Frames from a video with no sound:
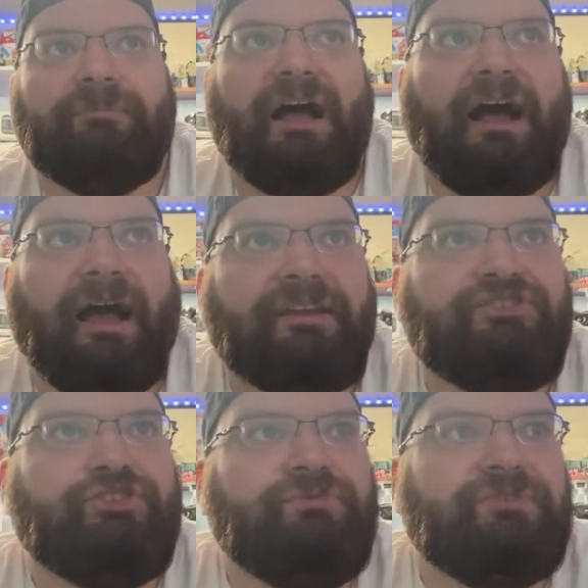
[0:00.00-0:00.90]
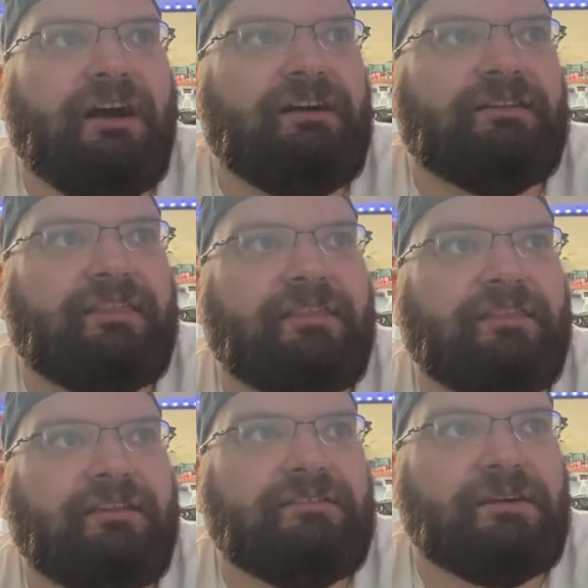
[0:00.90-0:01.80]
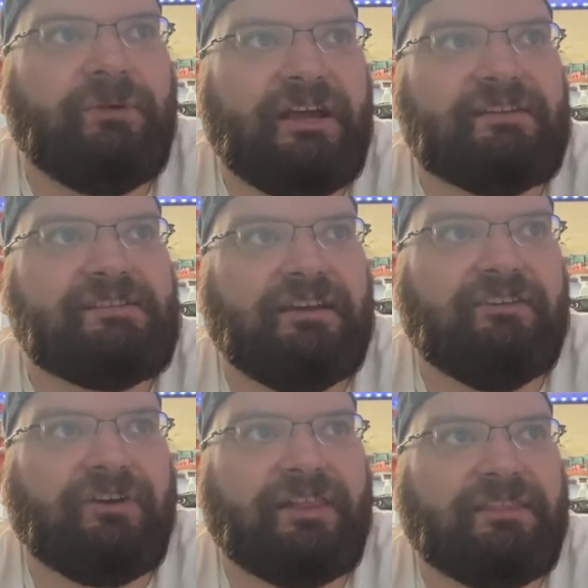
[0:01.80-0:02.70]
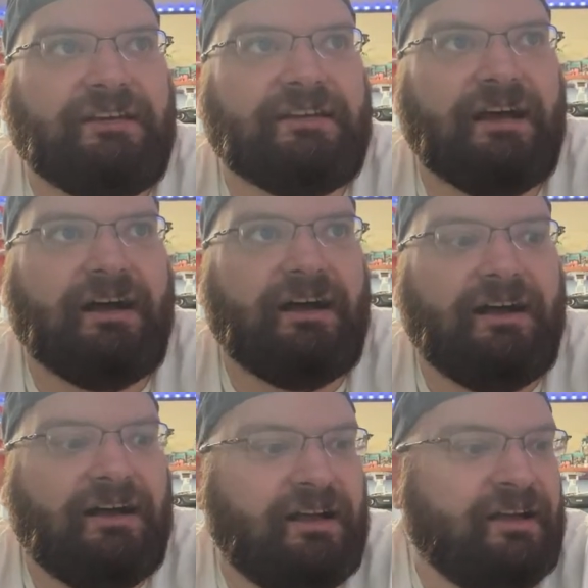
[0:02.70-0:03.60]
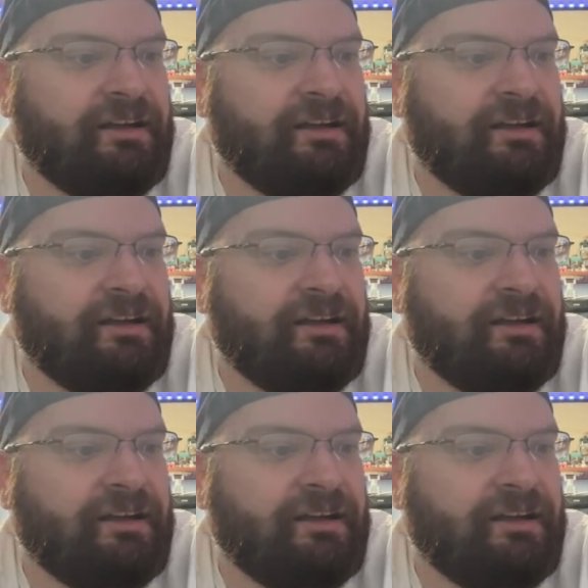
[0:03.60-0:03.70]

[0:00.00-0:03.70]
I do not. Someone asked if I think, I'm